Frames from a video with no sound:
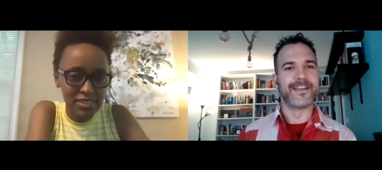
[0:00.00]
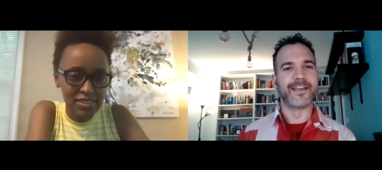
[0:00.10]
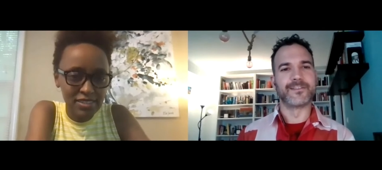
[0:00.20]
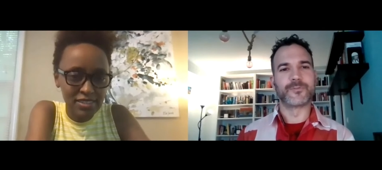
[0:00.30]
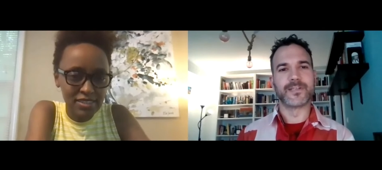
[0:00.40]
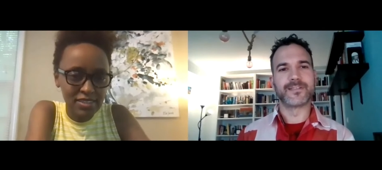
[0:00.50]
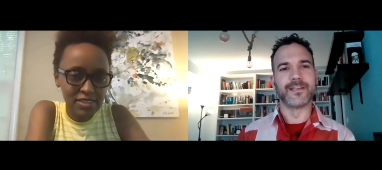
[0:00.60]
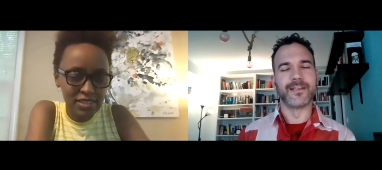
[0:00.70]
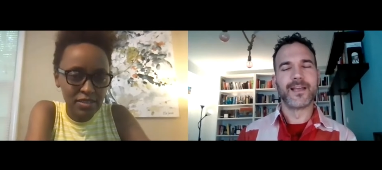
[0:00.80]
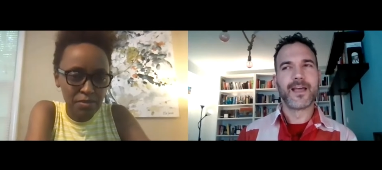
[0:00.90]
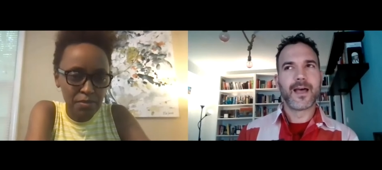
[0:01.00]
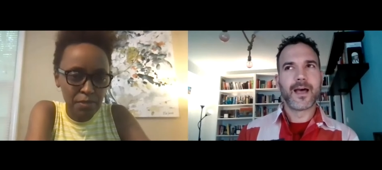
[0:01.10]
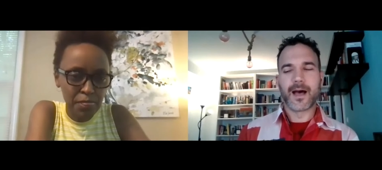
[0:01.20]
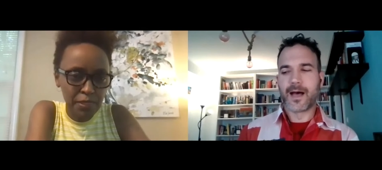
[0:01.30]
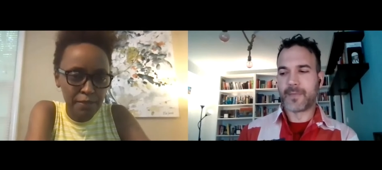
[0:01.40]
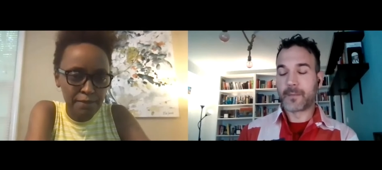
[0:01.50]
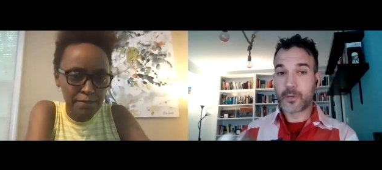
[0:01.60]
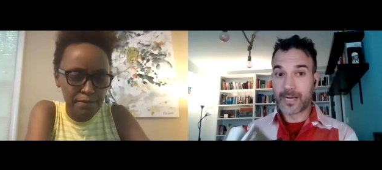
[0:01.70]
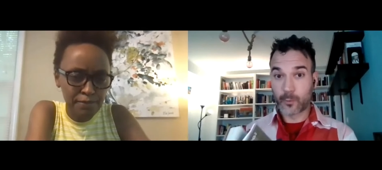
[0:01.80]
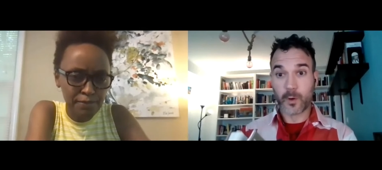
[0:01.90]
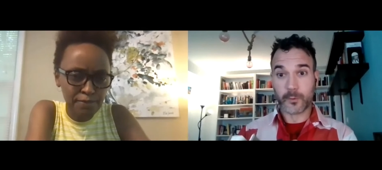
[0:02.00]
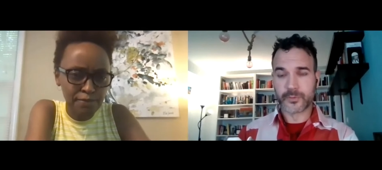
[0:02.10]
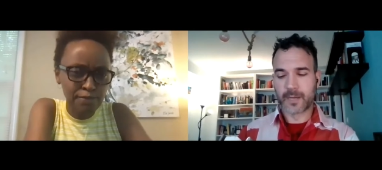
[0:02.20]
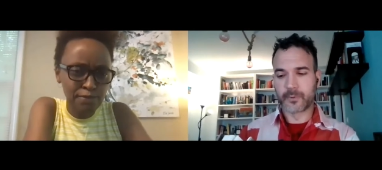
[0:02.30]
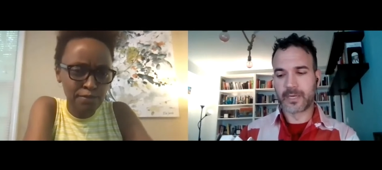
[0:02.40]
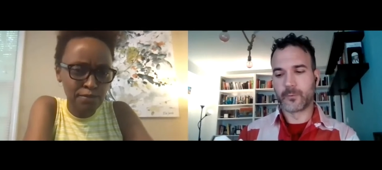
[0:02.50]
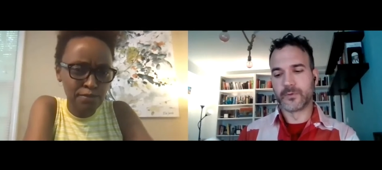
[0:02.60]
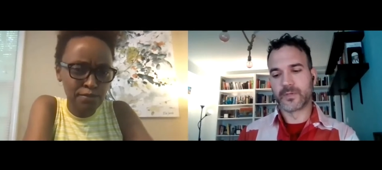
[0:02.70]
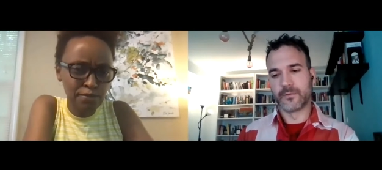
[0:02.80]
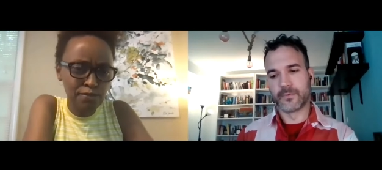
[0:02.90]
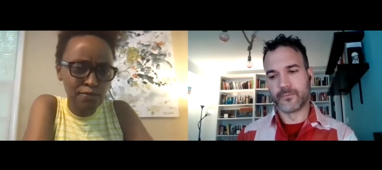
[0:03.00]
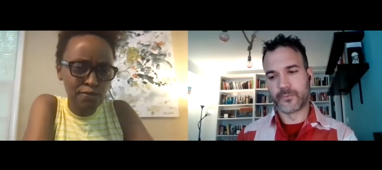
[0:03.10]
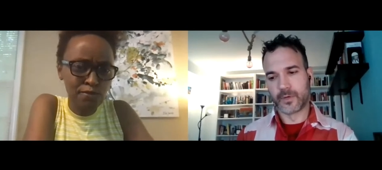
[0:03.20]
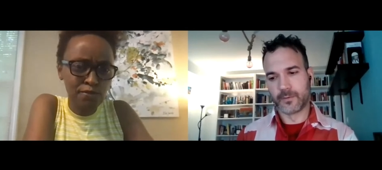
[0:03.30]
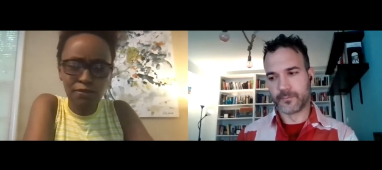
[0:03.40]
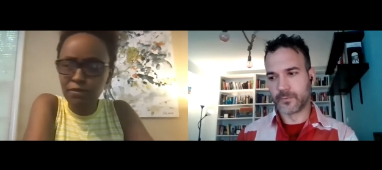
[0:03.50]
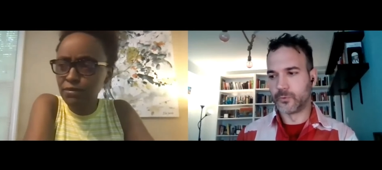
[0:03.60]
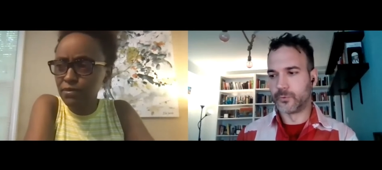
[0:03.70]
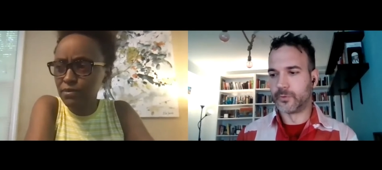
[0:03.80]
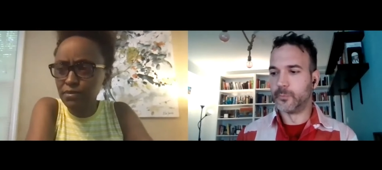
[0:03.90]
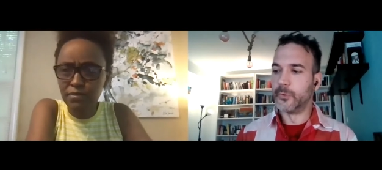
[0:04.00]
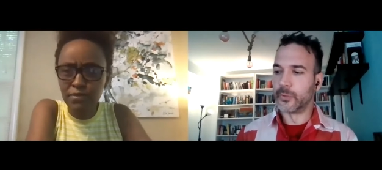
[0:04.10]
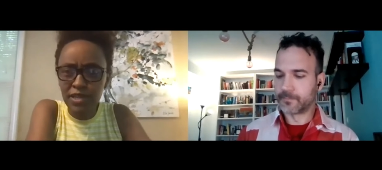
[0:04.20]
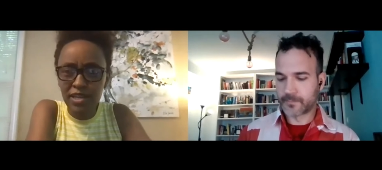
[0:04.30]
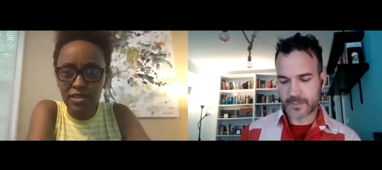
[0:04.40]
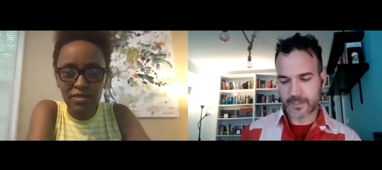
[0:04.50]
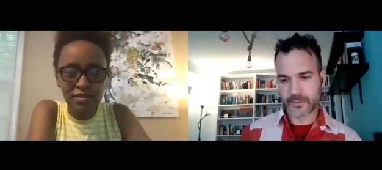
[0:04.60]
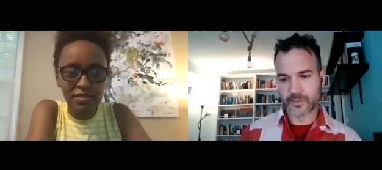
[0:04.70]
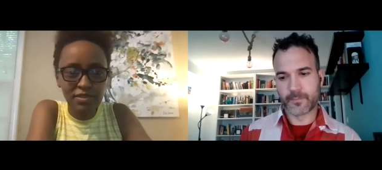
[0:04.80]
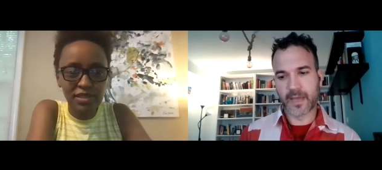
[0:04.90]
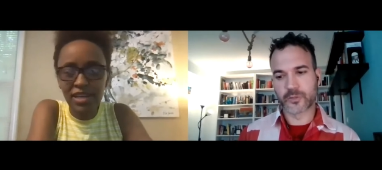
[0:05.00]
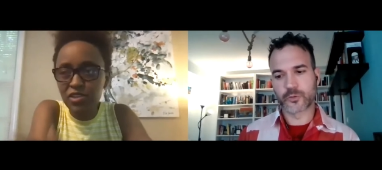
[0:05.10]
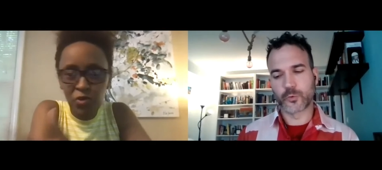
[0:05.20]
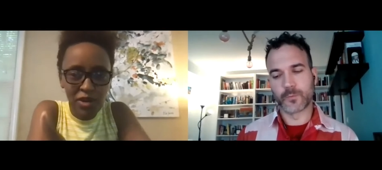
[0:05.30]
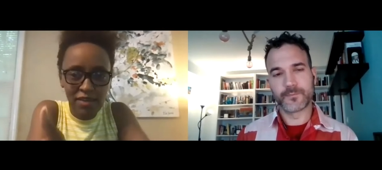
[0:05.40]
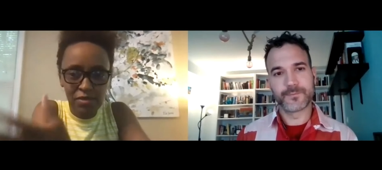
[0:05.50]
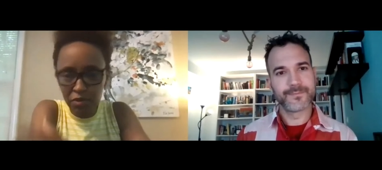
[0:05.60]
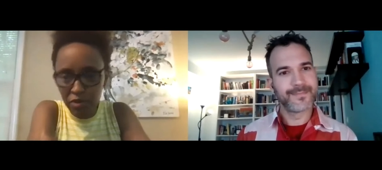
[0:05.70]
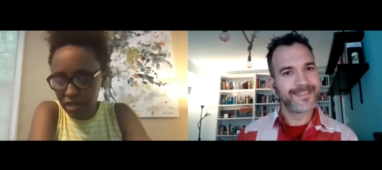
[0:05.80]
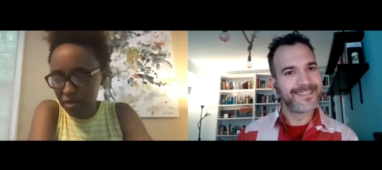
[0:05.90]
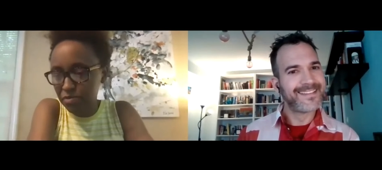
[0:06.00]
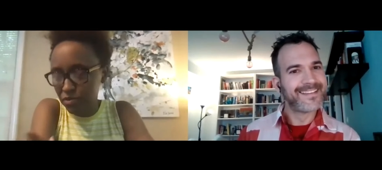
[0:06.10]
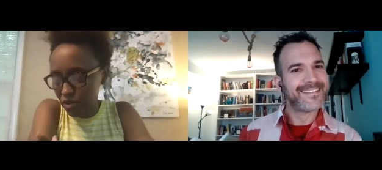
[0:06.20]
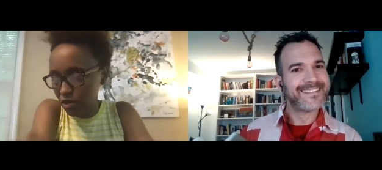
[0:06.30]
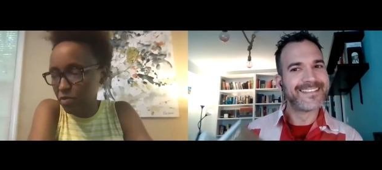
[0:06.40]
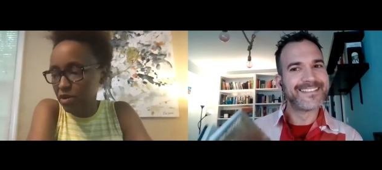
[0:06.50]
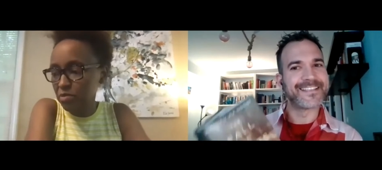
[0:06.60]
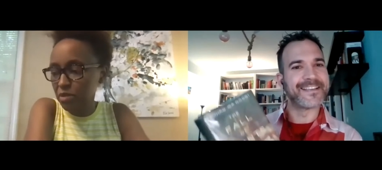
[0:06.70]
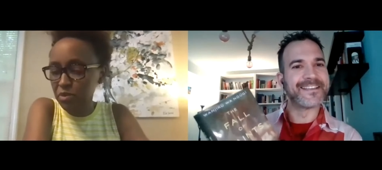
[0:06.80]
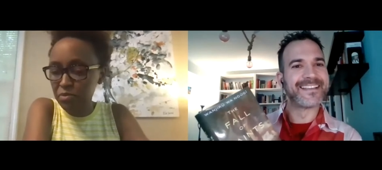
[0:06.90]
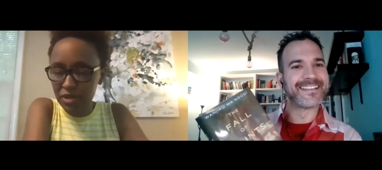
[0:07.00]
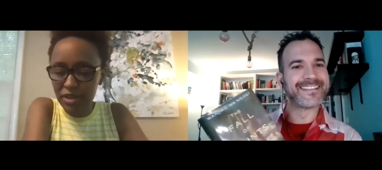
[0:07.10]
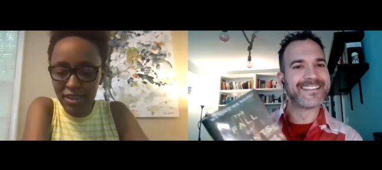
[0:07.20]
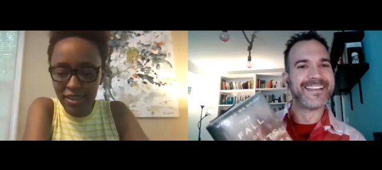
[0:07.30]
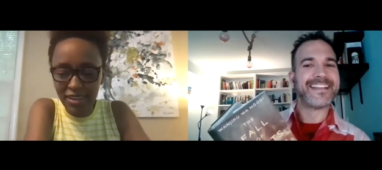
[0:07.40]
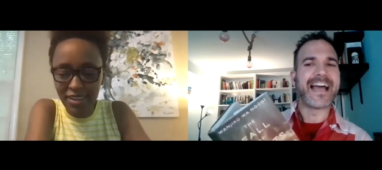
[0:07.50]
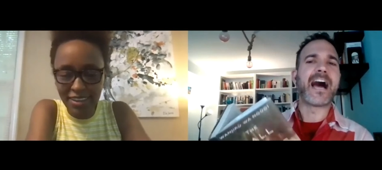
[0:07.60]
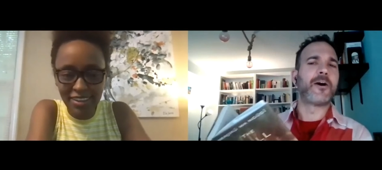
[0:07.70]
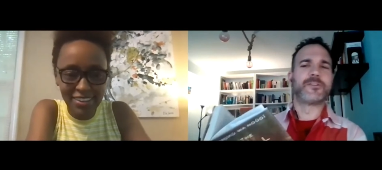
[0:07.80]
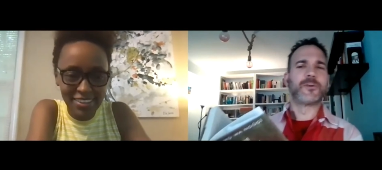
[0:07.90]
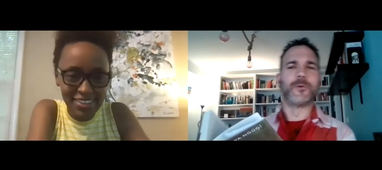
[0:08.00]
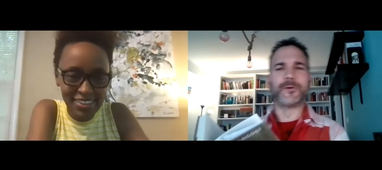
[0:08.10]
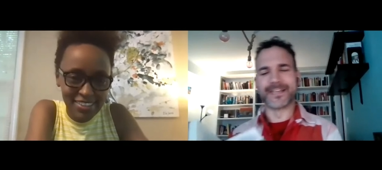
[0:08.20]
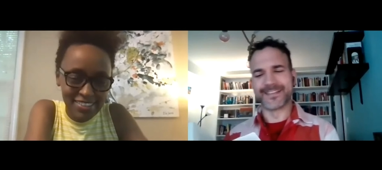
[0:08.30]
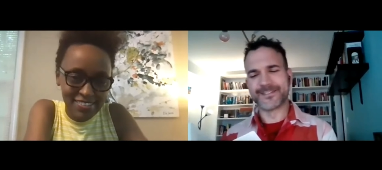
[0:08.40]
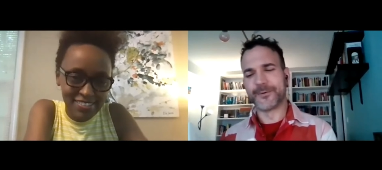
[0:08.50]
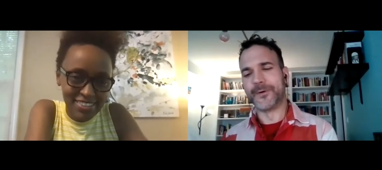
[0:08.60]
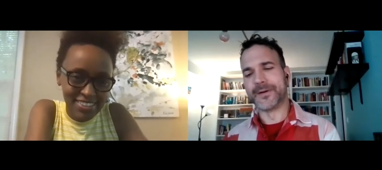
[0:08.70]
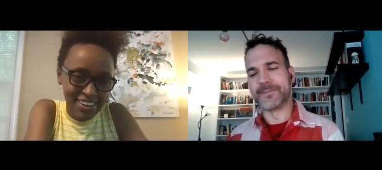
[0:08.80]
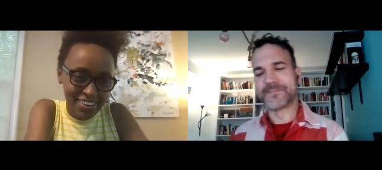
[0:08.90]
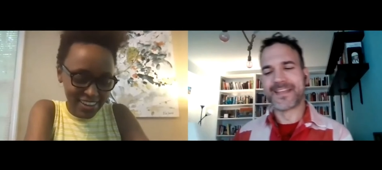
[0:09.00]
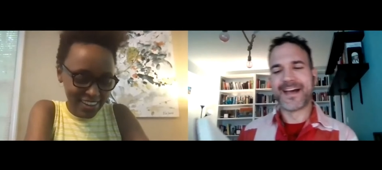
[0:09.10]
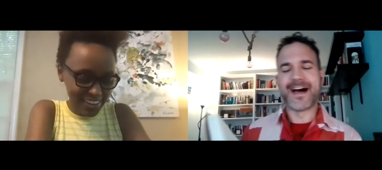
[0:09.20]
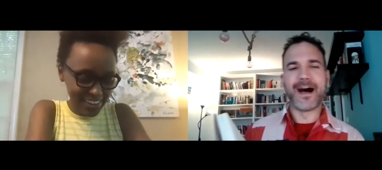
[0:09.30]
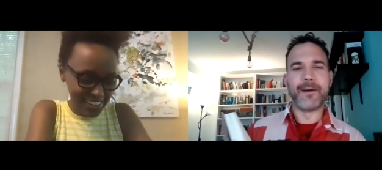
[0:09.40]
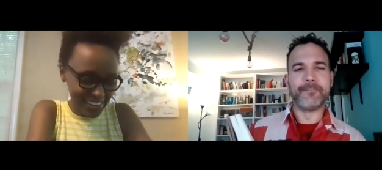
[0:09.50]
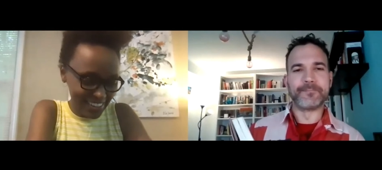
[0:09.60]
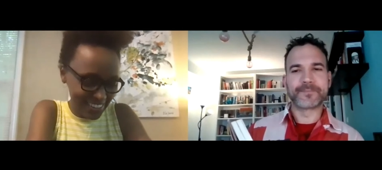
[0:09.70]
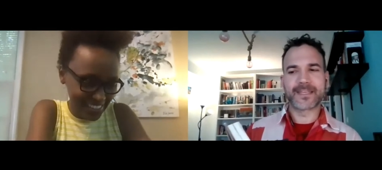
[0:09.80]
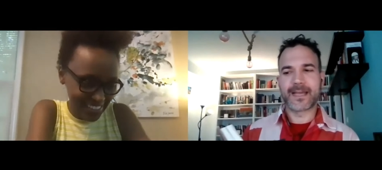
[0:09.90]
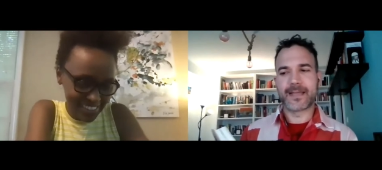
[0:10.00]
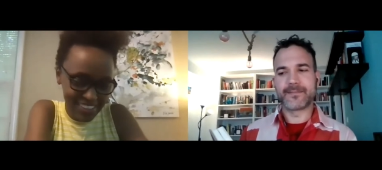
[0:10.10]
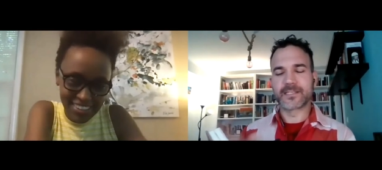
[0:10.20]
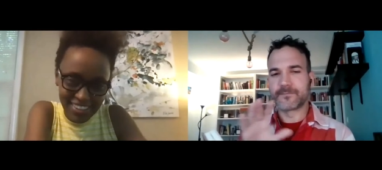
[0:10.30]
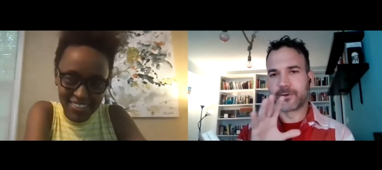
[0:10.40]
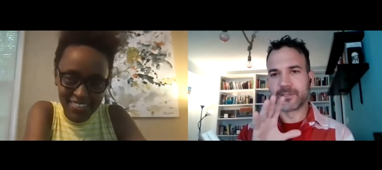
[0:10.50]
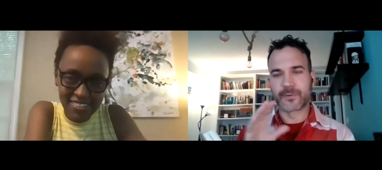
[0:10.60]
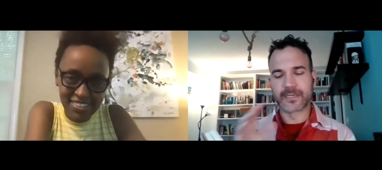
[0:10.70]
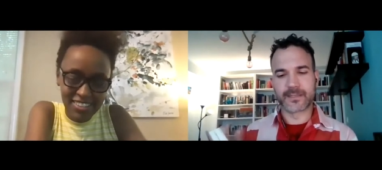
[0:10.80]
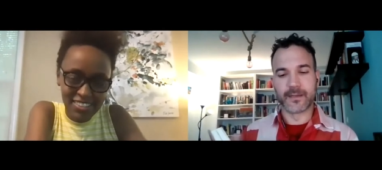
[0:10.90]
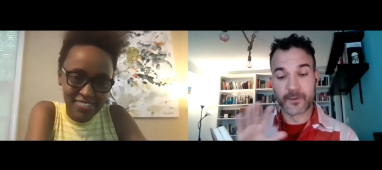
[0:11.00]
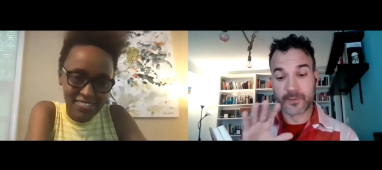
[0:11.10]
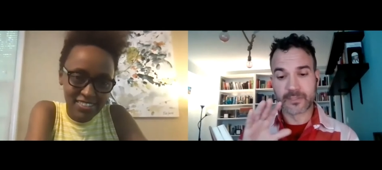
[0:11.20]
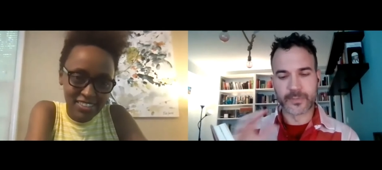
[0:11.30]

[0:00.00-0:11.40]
Speaker 1: yeah, yeah. Interesting. Um, I'm gonna quote. I'm gonna quote something from your book. This is on and page two.
Speaker 2: Yet, so I hope I remember. But
Speaker 1: oh, don't worry, don't worry. Okay. um, this is very interesting. Uh, very